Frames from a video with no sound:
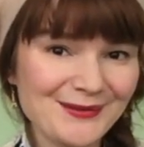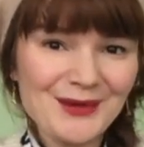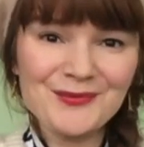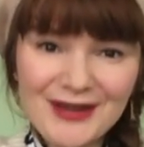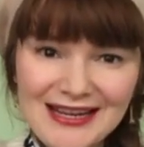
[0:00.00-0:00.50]

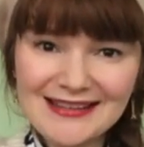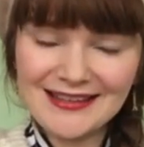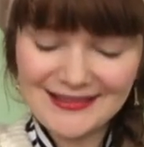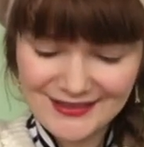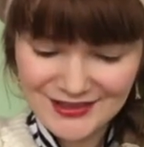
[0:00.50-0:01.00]
So I'm really
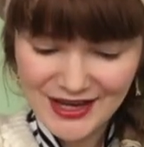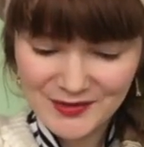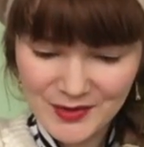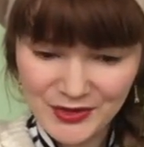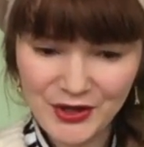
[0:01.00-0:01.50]
excited to share
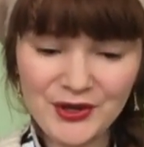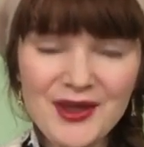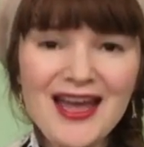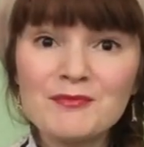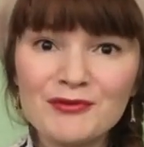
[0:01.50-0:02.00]
them with you.